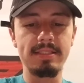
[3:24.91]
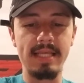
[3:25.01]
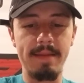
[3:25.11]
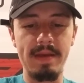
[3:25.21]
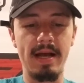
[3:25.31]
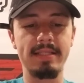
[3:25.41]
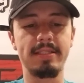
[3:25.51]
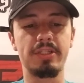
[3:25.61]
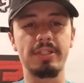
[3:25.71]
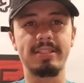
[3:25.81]
sitting behind
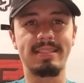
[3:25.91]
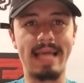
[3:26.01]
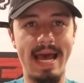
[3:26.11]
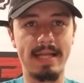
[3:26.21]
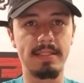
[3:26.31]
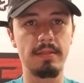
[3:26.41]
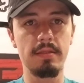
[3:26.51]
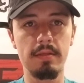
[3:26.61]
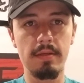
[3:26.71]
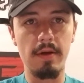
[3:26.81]
such a stacked
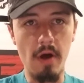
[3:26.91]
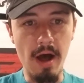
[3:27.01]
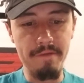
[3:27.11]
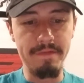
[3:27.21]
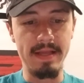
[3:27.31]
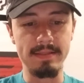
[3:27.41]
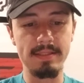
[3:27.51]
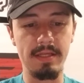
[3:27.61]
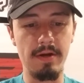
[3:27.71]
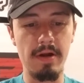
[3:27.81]

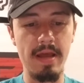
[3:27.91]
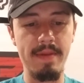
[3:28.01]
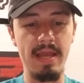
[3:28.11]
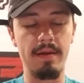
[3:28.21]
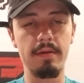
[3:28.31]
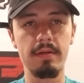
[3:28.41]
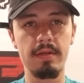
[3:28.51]
offense. You know what I mean?